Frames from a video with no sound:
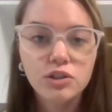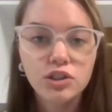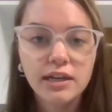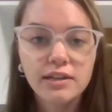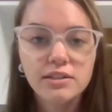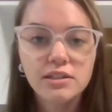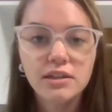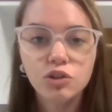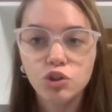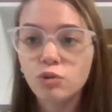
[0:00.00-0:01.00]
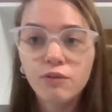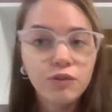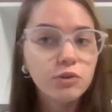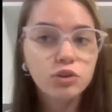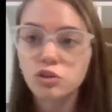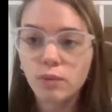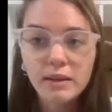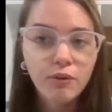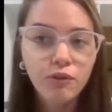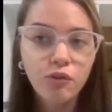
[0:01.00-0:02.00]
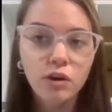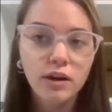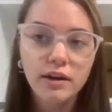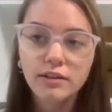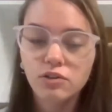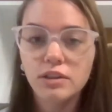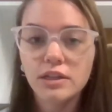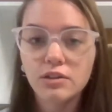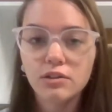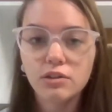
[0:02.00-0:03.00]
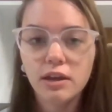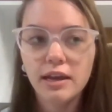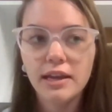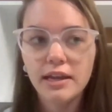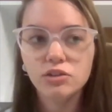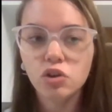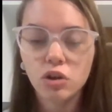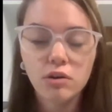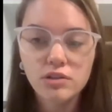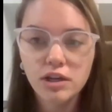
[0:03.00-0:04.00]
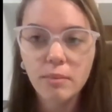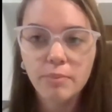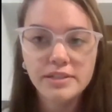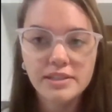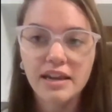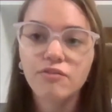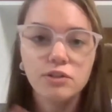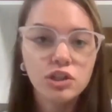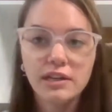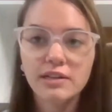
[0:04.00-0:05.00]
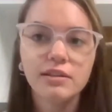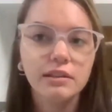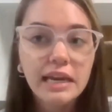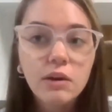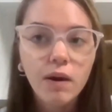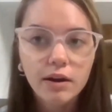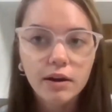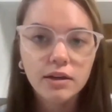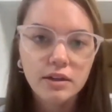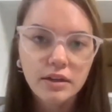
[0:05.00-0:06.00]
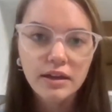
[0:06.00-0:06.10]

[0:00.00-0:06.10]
You know, she has to do infusions way before so that it is closed up and safe when she gets in lake water.